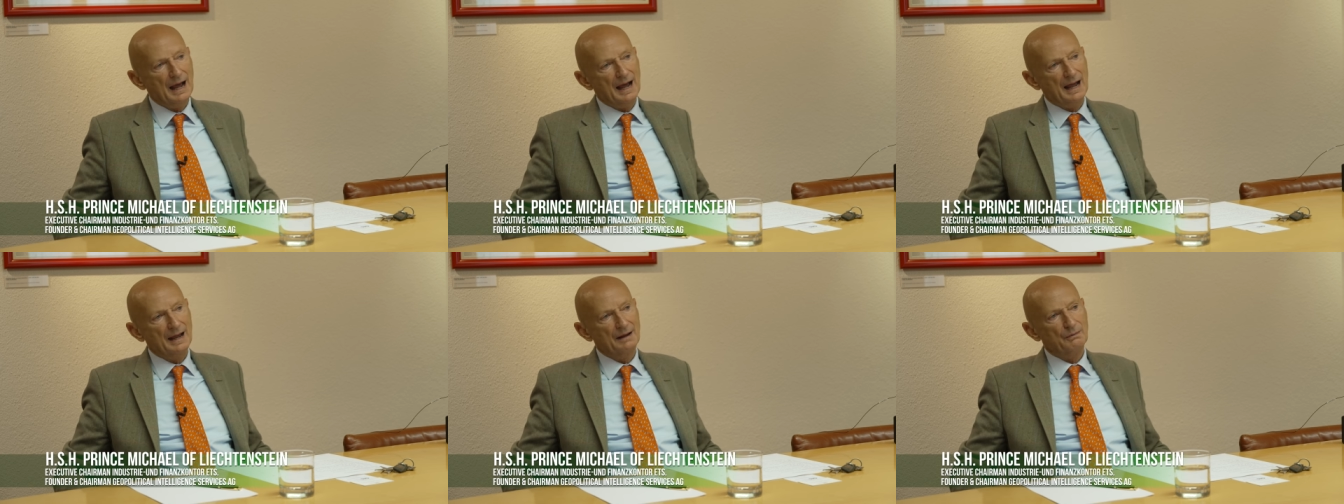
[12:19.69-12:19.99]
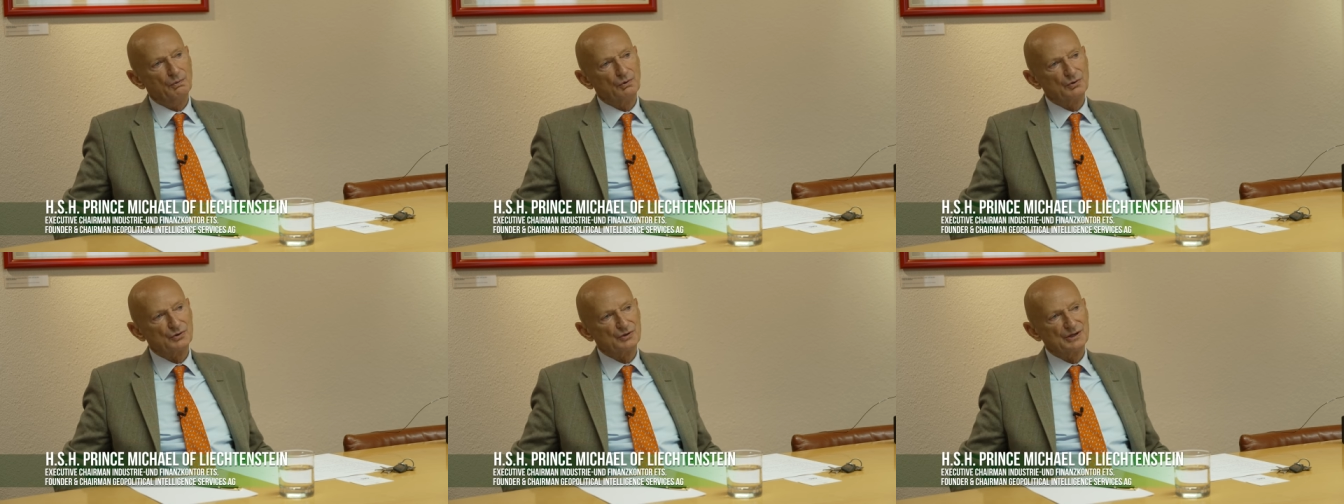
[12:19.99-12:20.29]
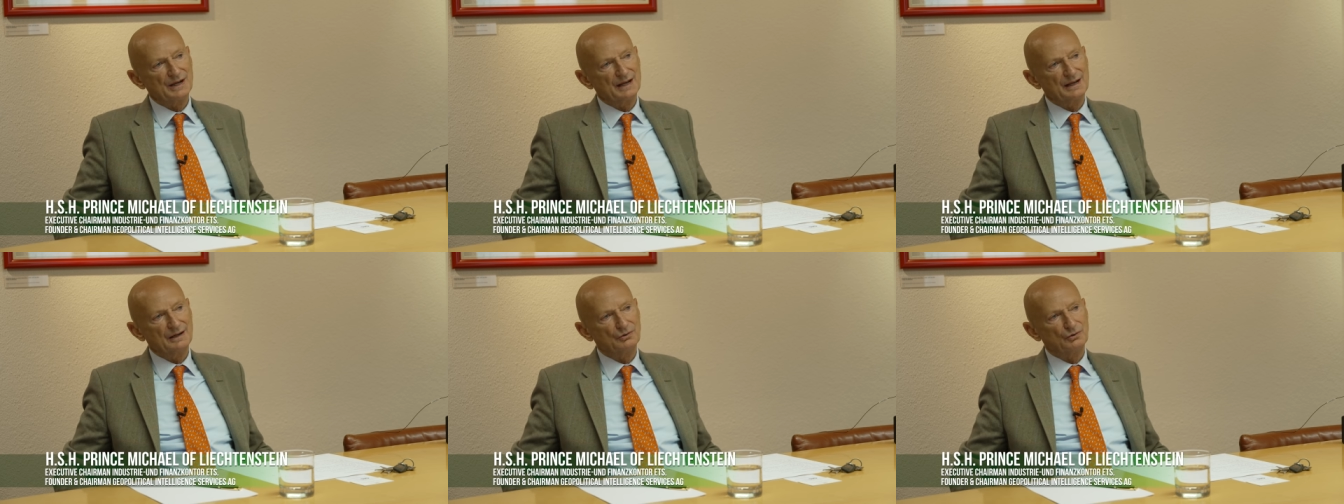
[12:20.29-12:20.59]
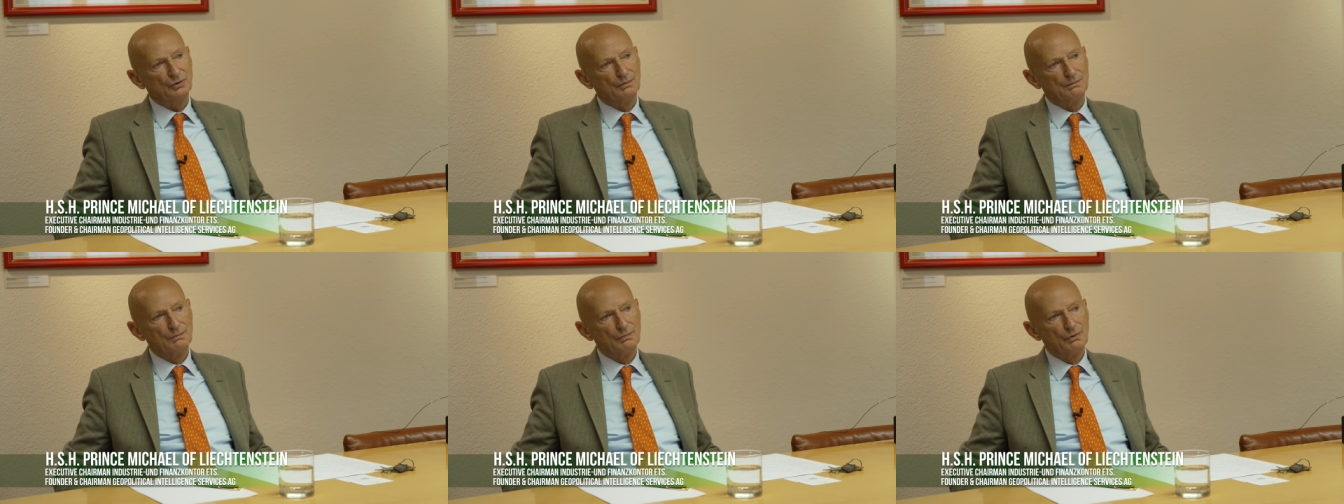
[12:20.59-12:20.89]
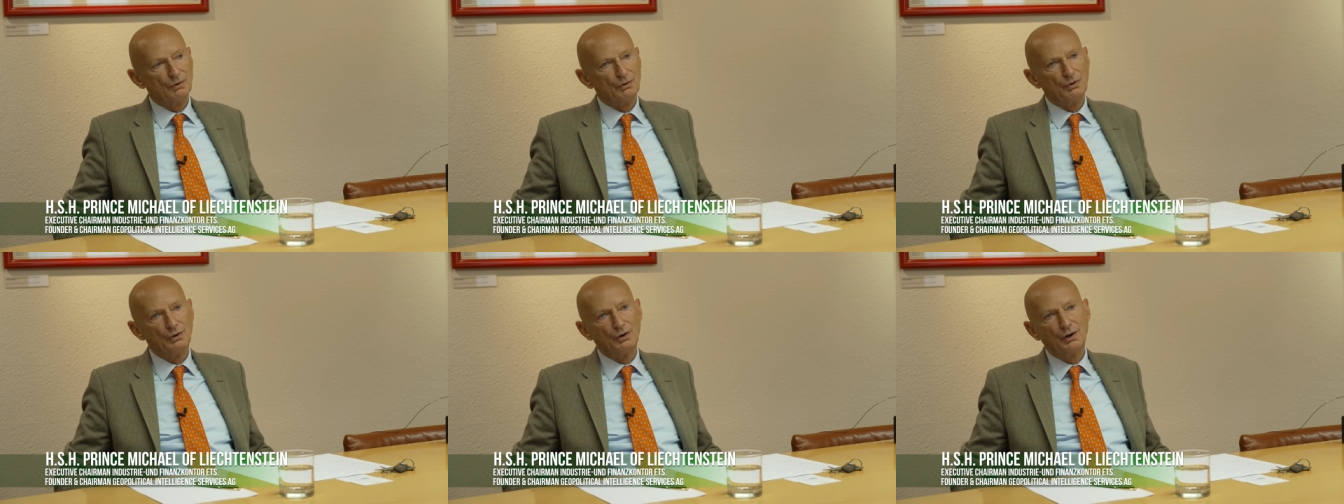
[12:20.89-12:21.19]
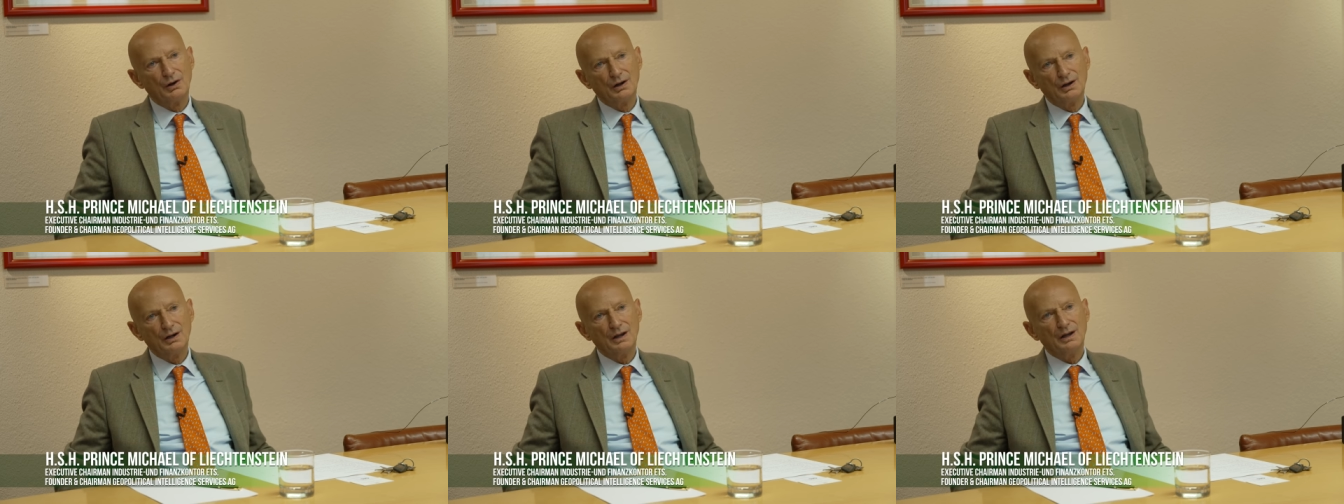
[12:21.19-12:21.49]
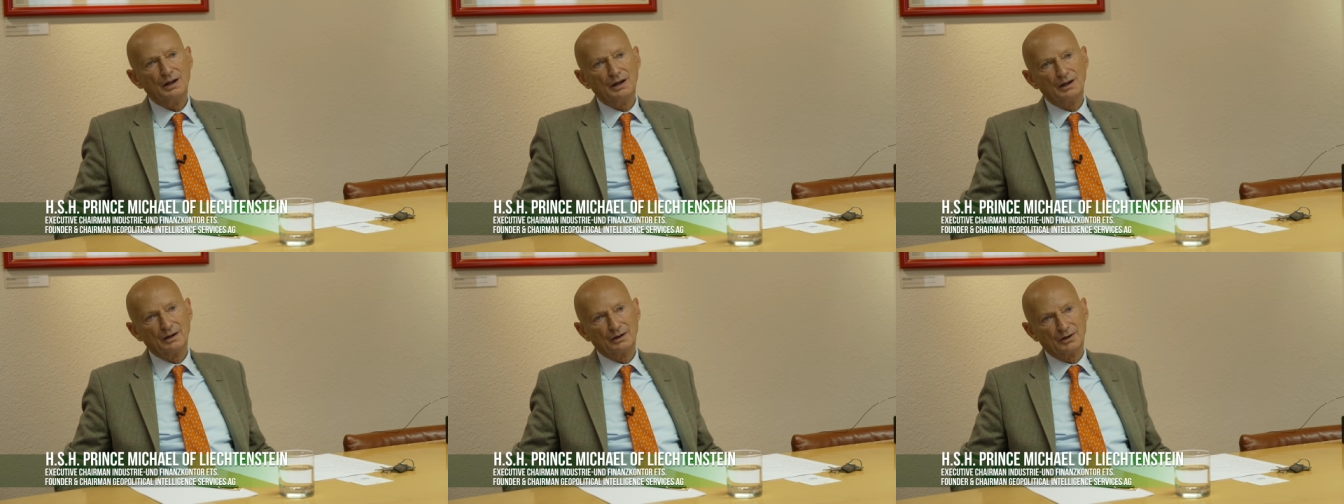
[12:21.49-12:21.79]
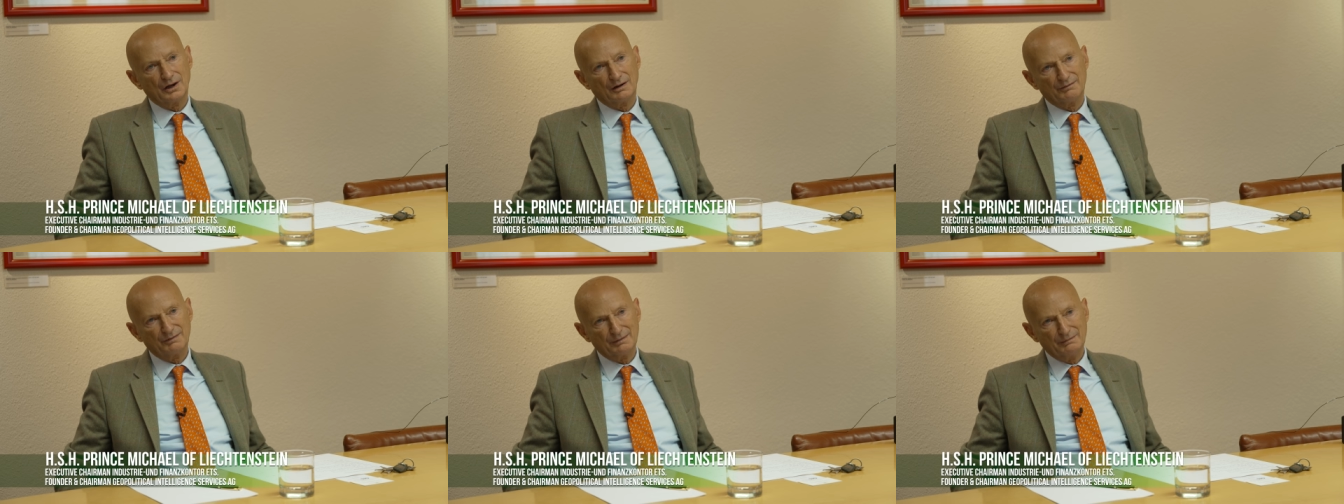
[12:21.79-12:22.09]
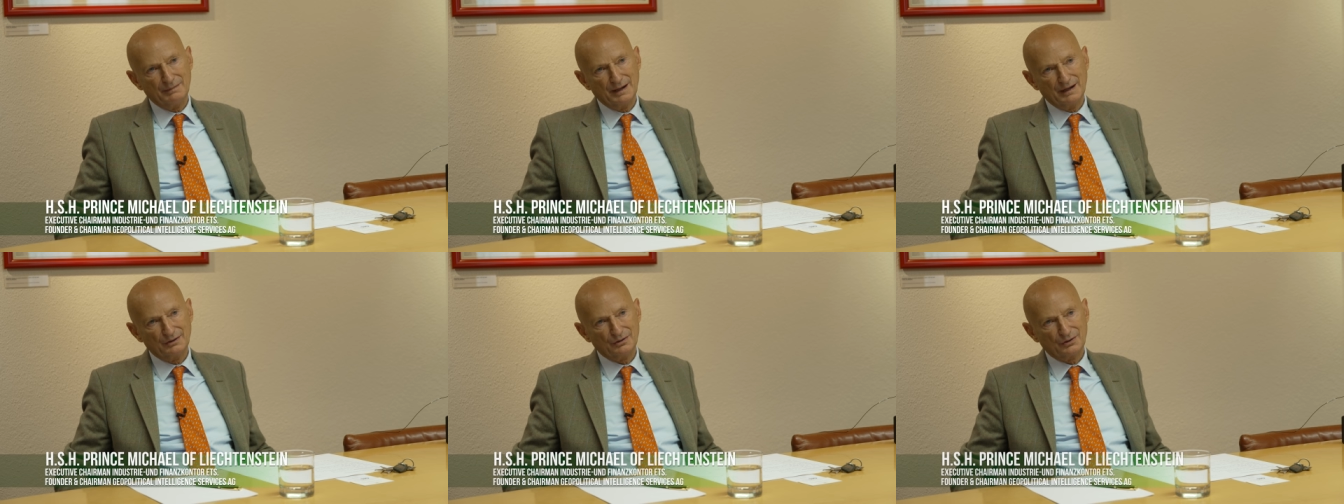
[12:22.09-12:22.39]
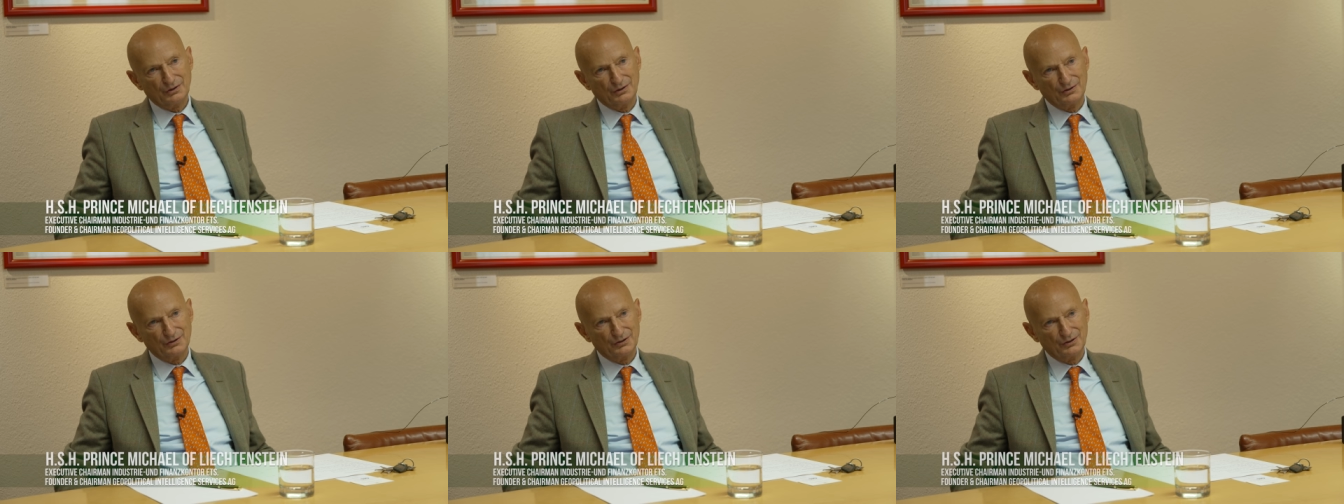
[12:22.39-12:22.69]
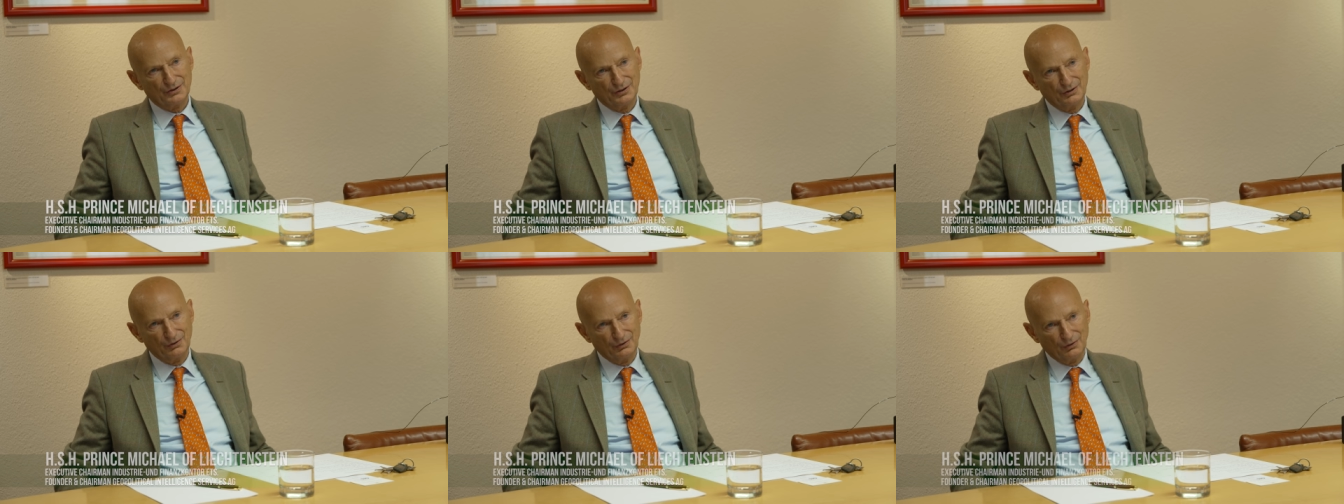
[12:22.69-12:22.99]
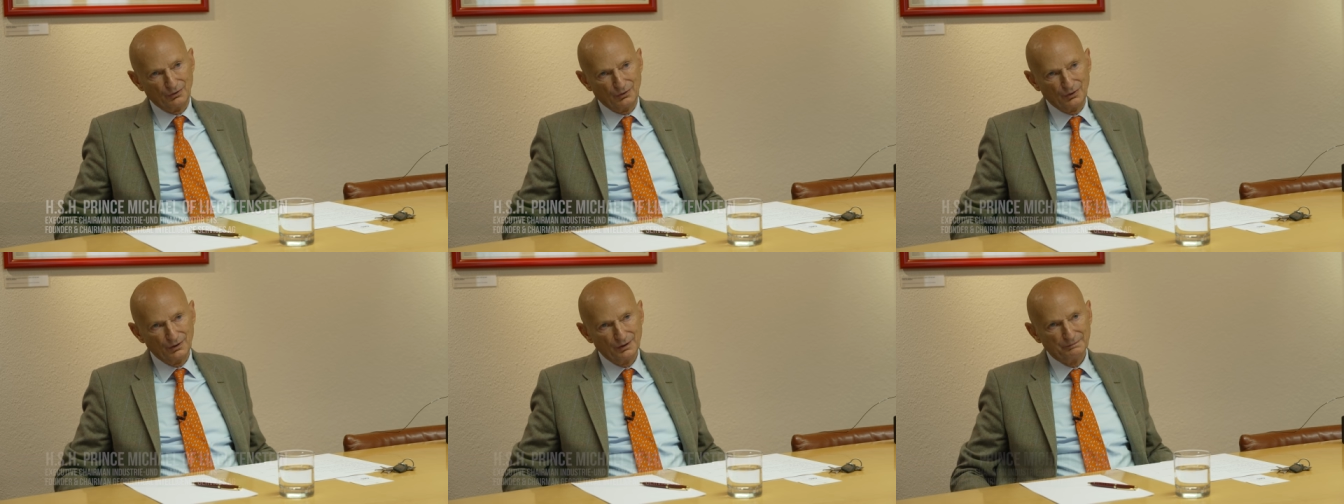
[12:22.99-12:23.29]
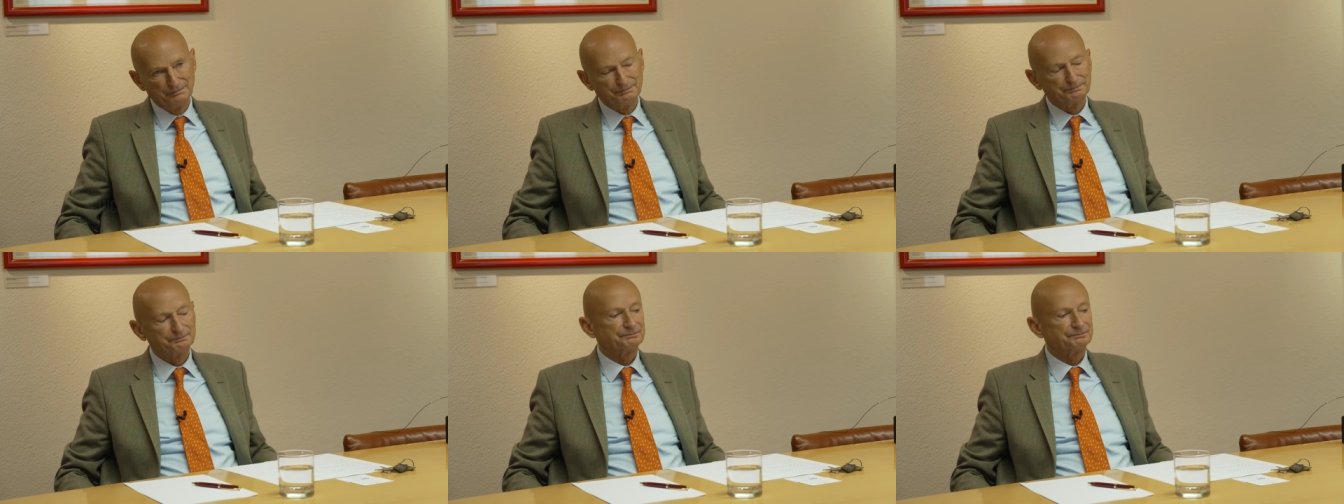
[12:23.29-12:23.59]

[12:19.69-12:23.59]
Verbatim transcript: I would say, to more government control